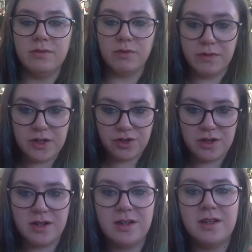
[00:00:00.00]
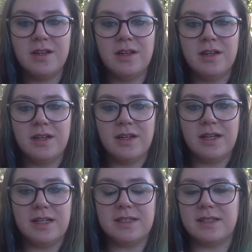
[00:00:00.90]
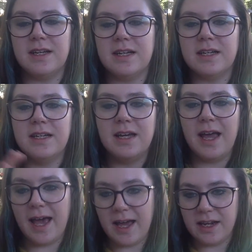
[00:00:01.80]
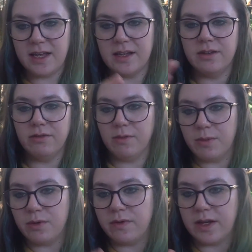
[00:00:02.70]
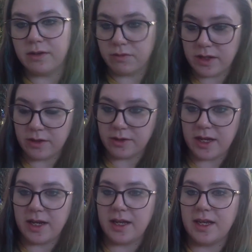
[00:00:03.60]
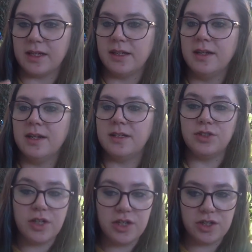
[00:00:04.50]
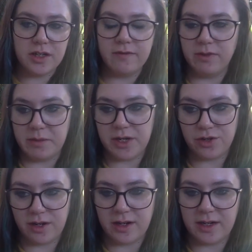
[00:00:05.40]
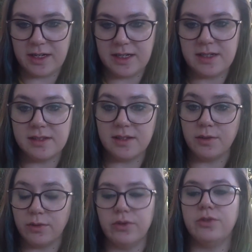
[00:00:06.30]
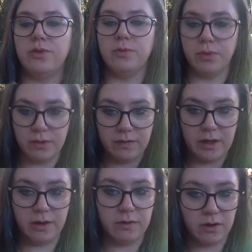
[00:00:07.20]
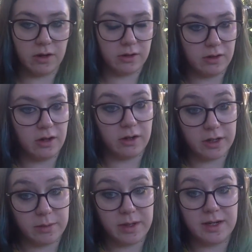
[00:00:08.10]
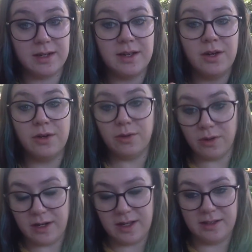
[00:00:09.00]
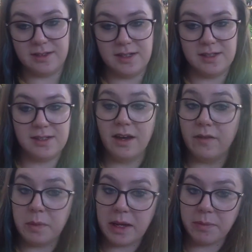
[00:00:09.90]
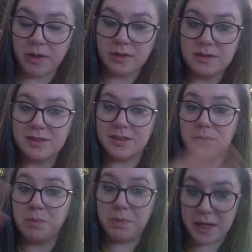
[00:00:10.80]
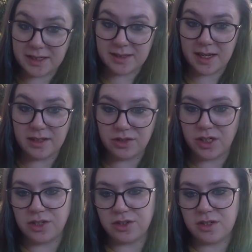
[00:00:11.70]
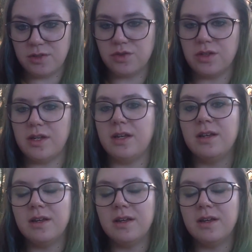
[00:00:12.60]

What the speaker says: Revision is like adding, removing, relocating, and changing information and ideas in order to improve the overall argument or analysis of a paper. These are big scale changes usually.